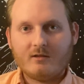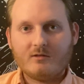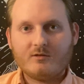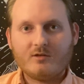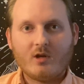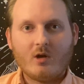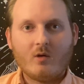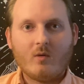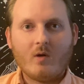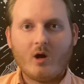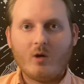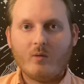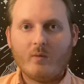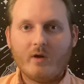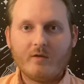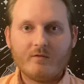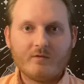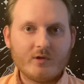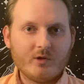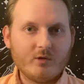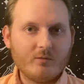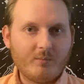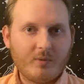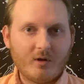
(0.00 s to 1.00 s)
So however
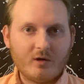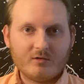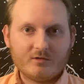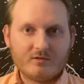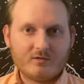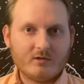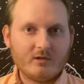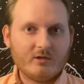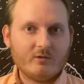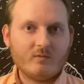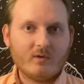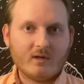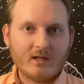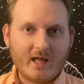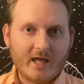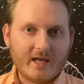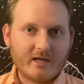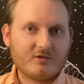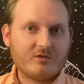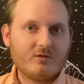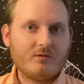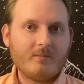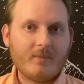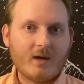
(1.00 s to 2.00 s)
you personally
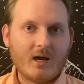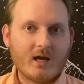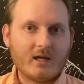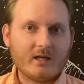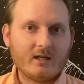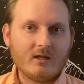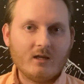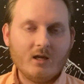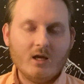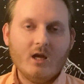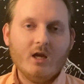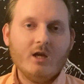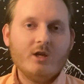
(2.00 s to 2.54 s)
relax your body,